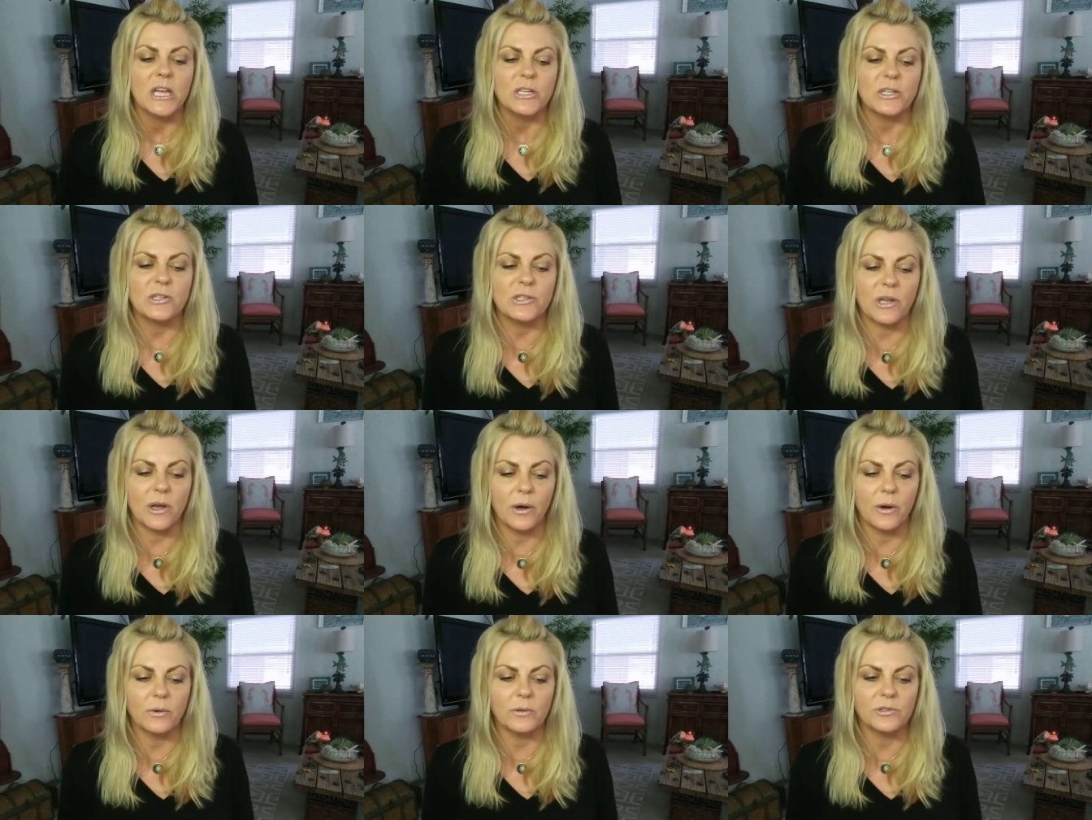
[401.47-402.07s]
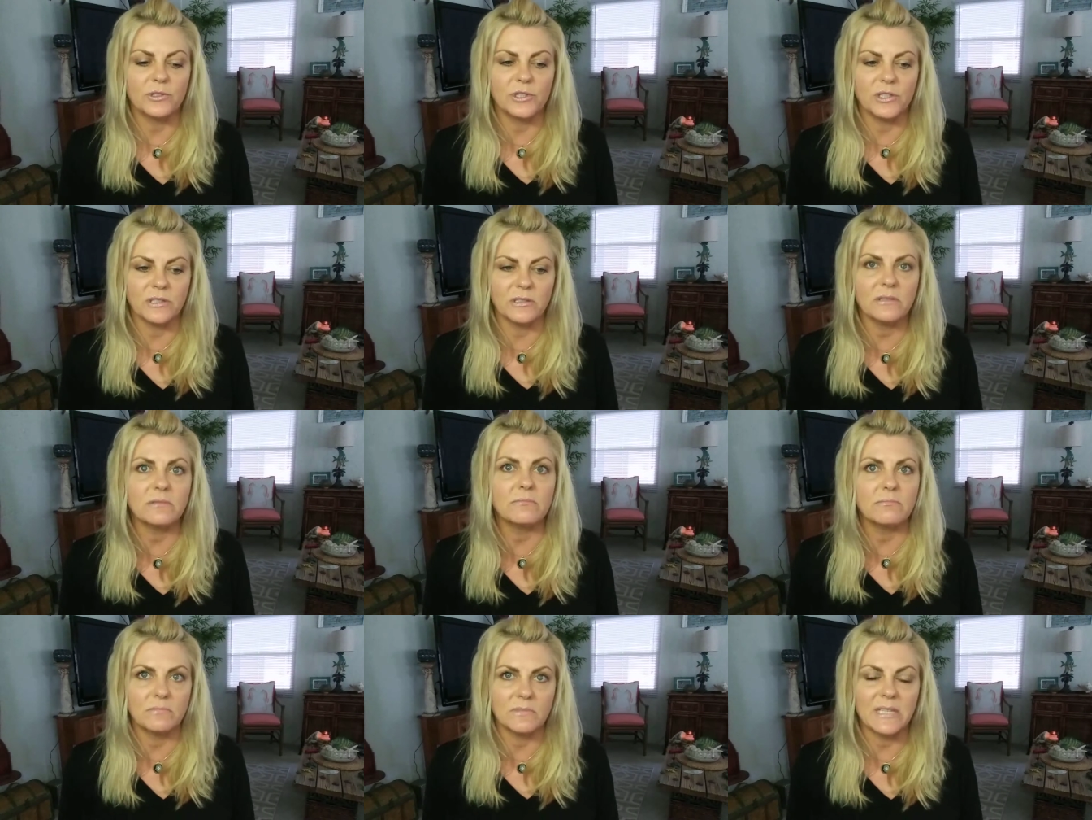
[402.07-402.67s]
So
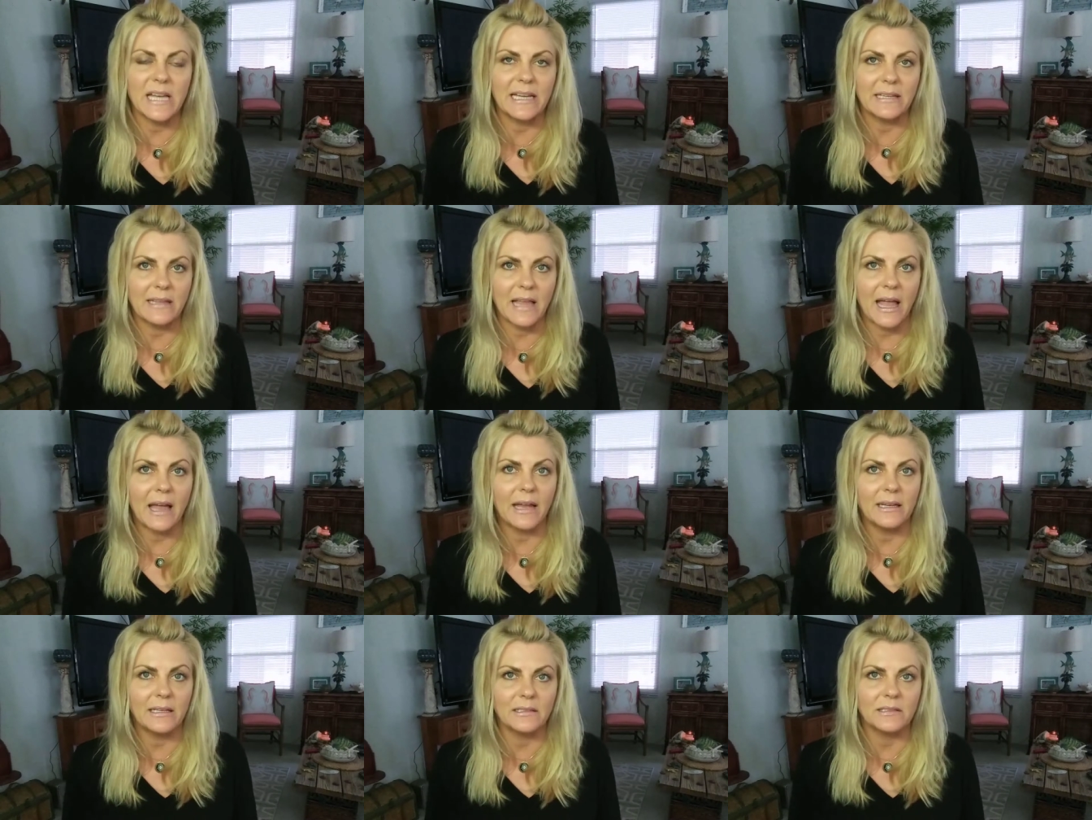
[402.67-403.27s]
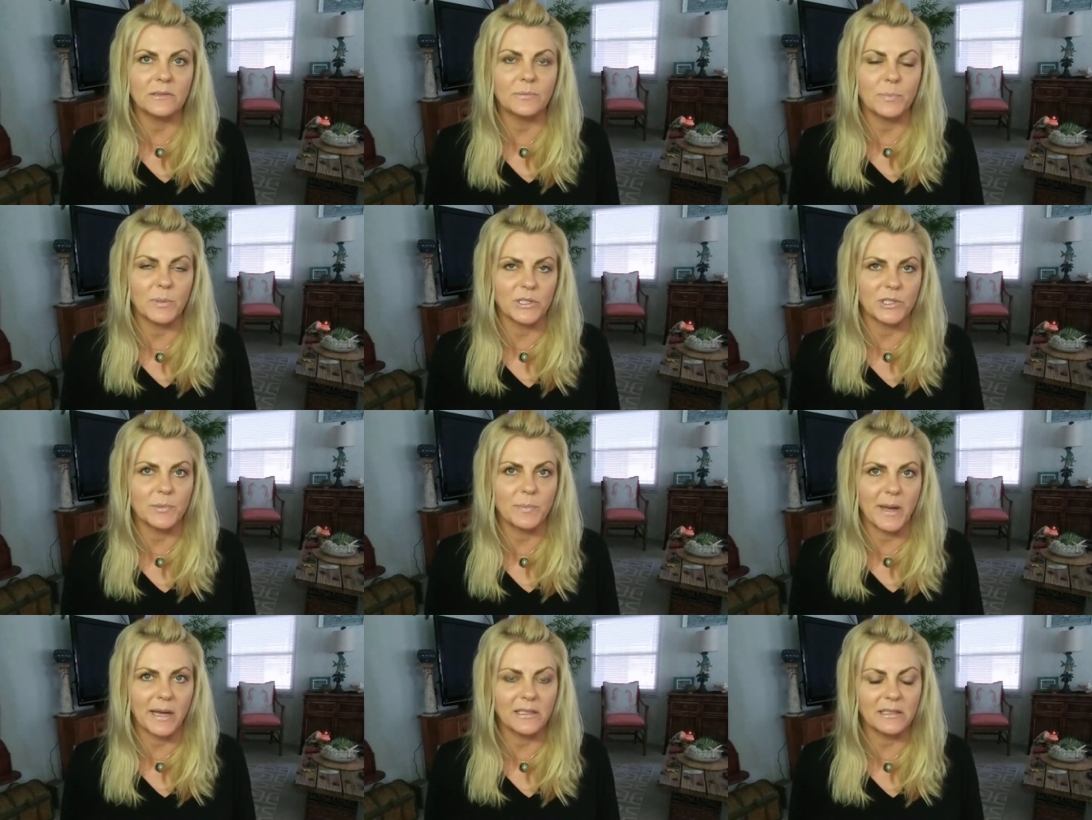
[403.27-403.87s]
just take that in
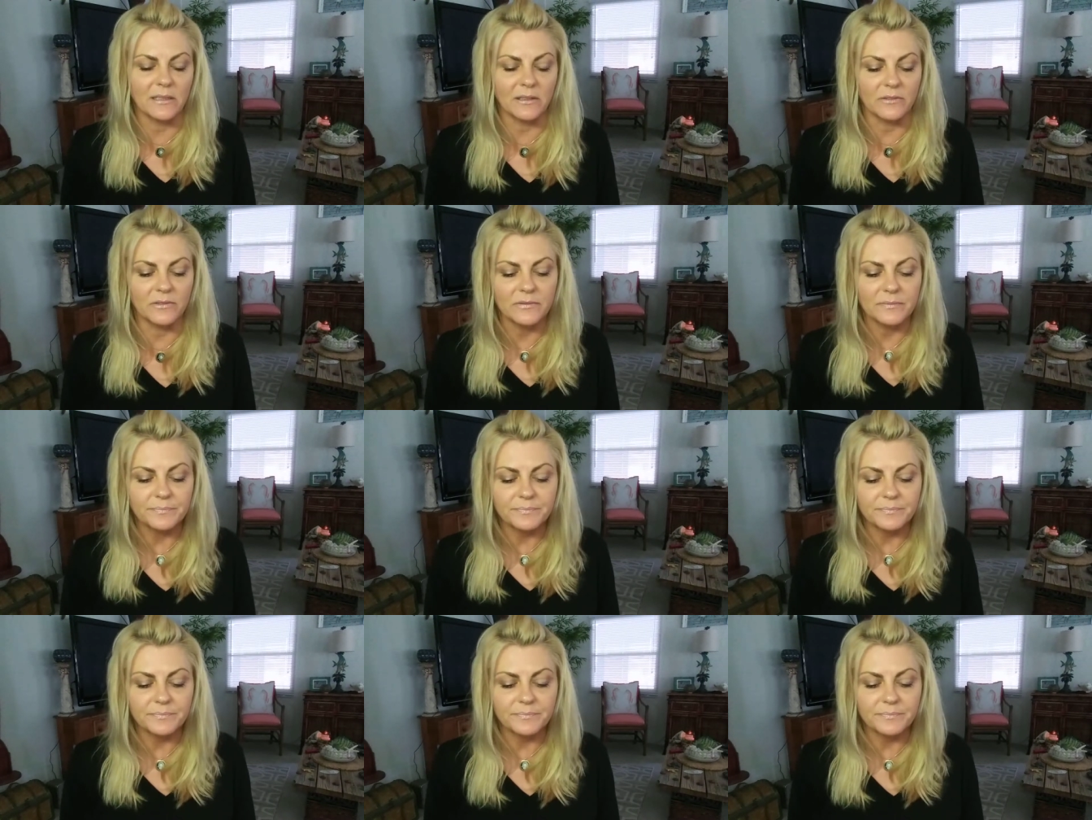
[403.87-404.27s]
perspective.